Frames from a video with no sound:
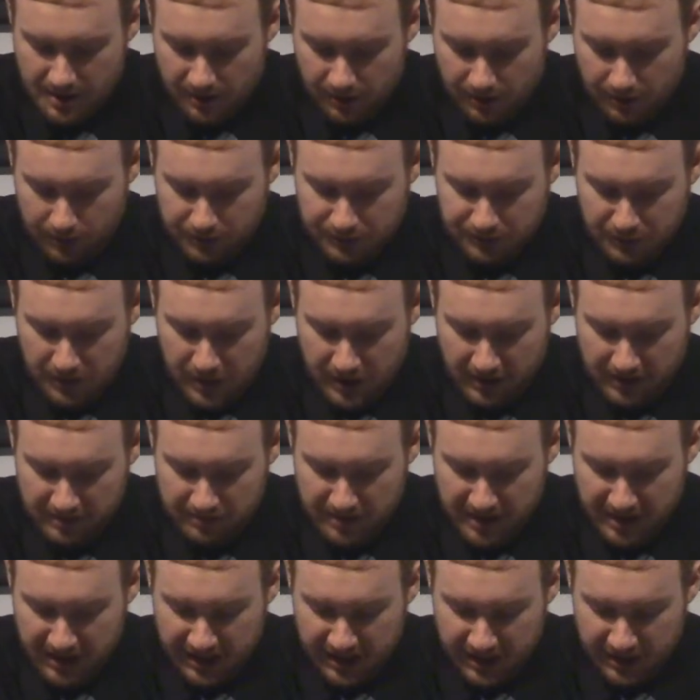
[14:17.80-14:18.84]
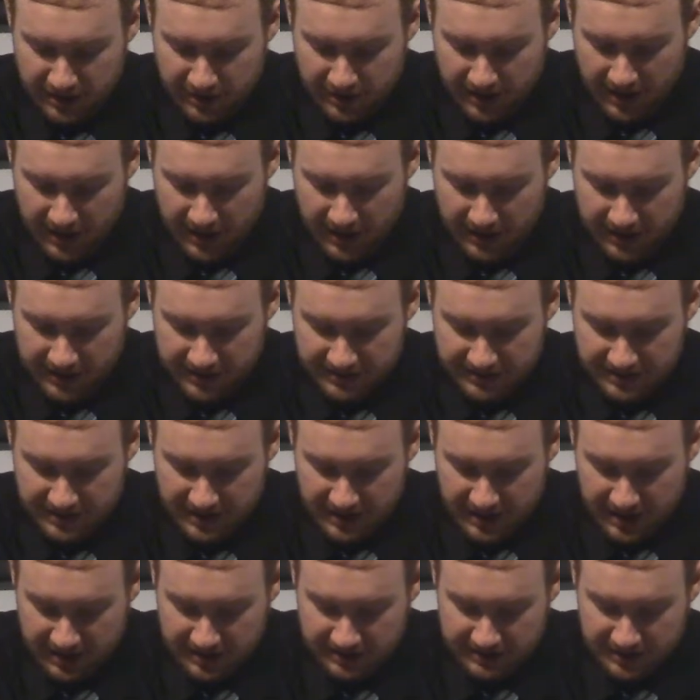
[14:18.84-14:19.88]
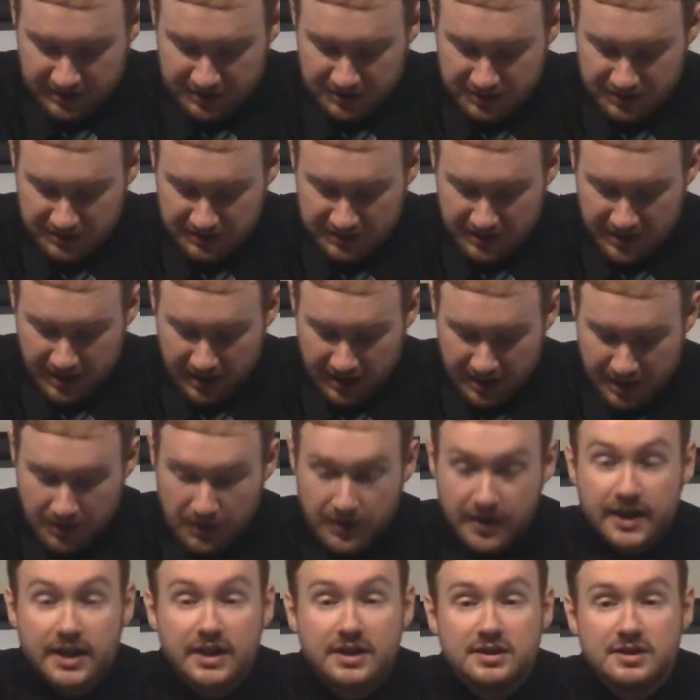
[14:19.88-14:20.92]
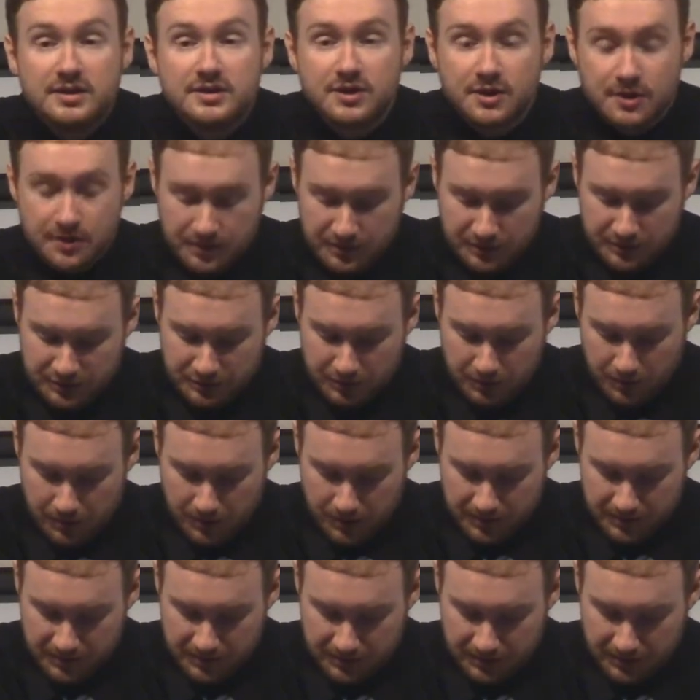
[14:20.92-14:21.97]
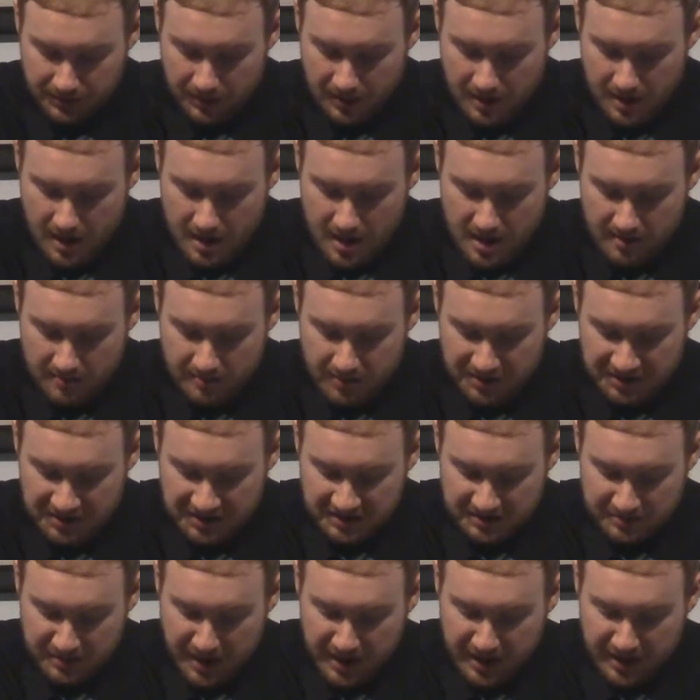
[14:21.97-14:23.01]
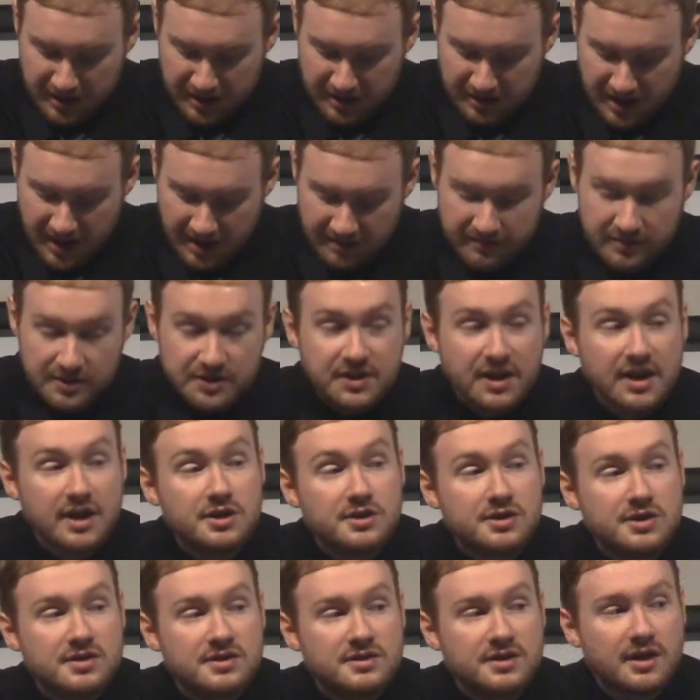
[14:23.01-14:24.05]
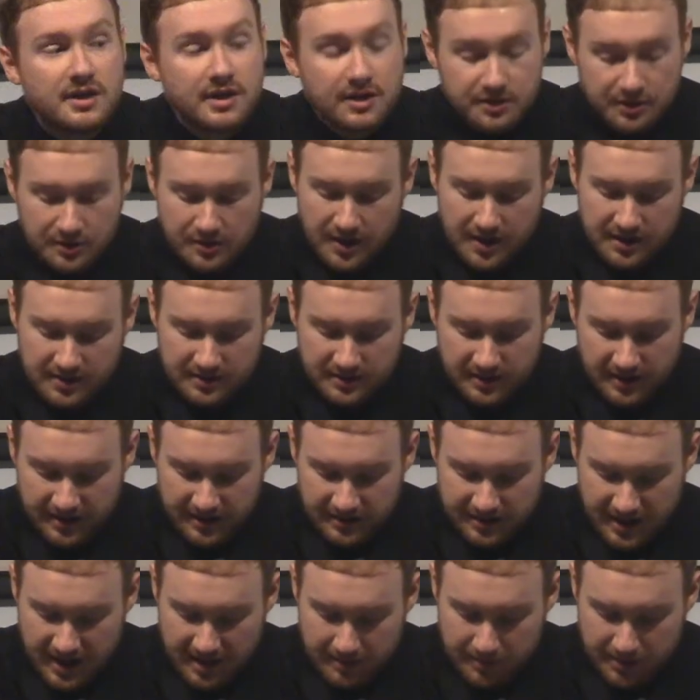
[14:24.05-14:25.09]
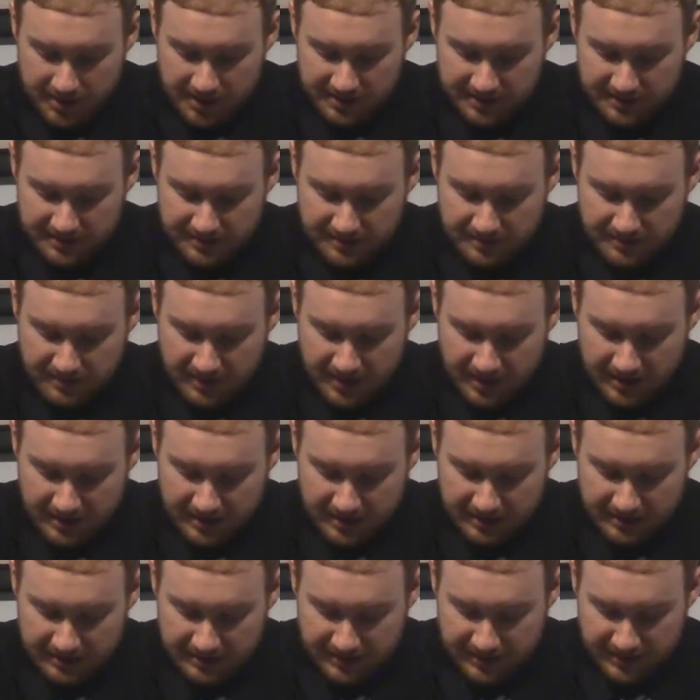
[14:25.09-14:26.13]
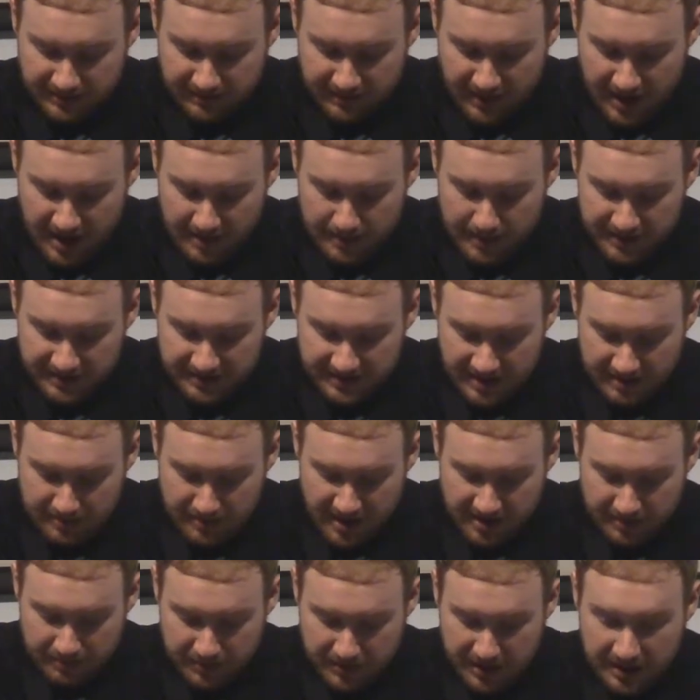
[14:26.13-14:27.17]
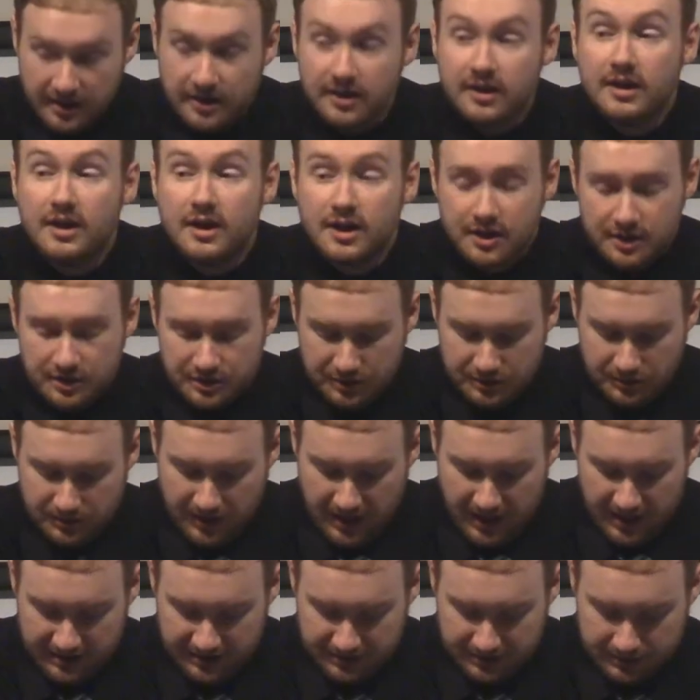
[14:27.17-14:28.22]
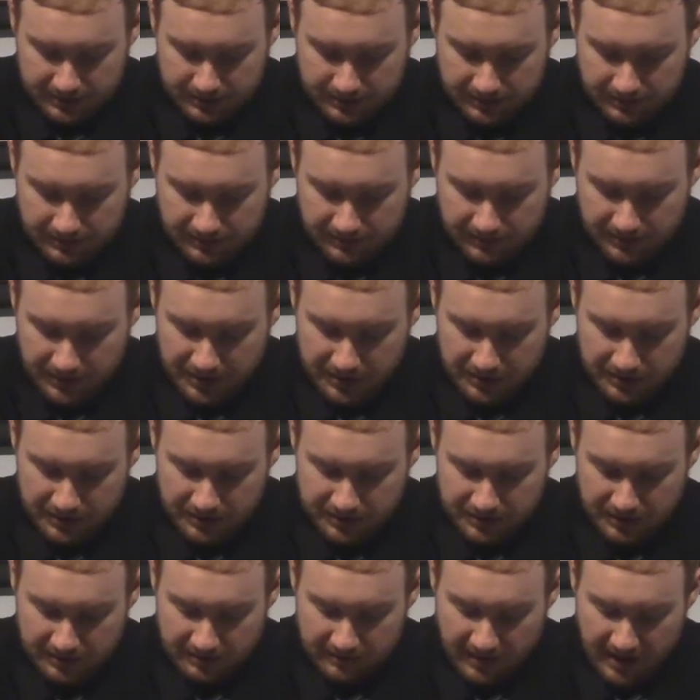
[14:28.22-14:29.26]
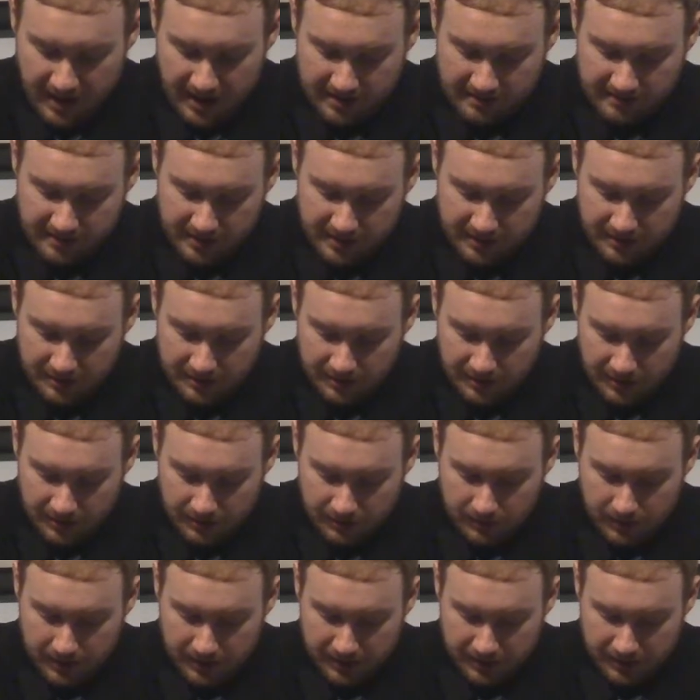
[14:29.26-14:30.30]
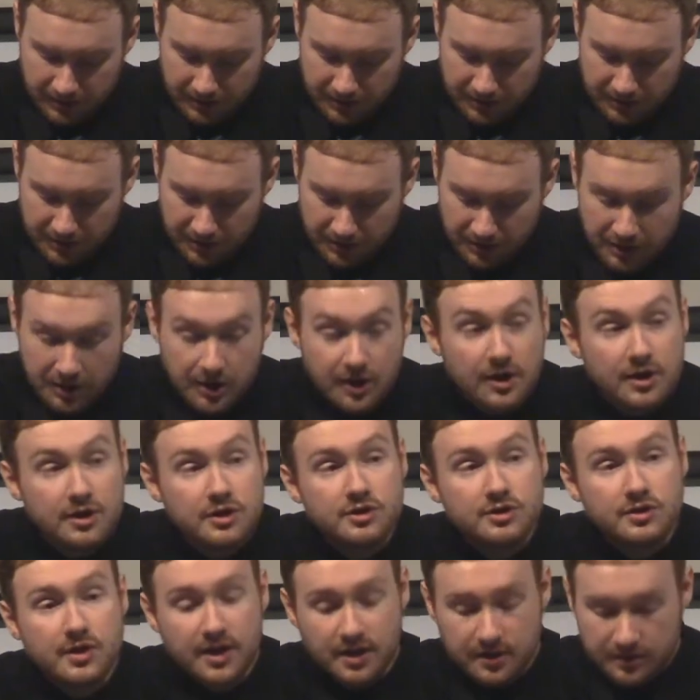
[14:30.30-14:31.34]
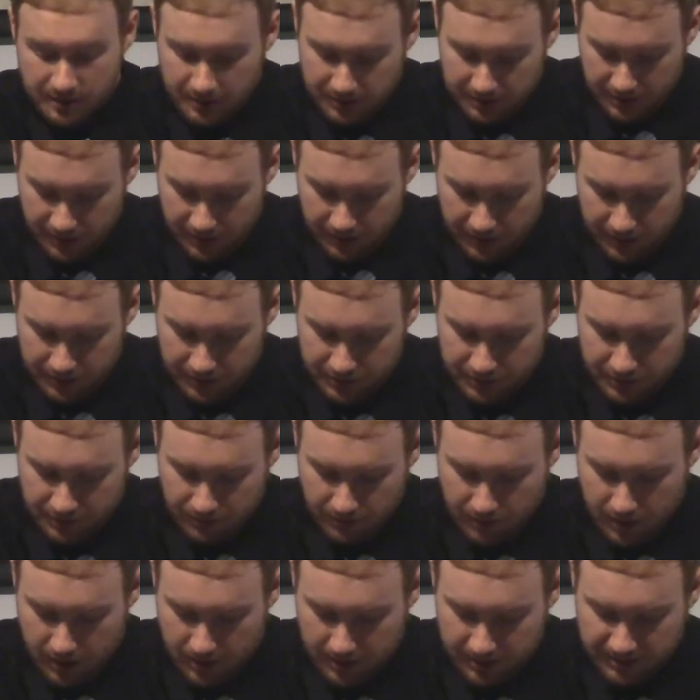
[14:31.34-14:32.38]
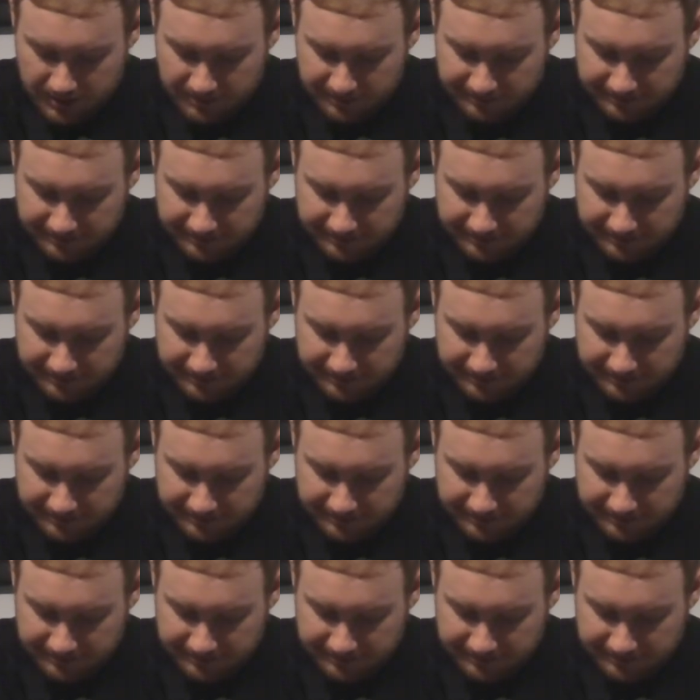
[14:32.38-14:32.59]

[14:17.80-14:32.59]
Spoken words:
holds well in many other areas today, such as not going into certain stores or participating in conversations on unchristlike topics, environments that might be too hostile for you to survive at your early or your current strength on your Christian walk.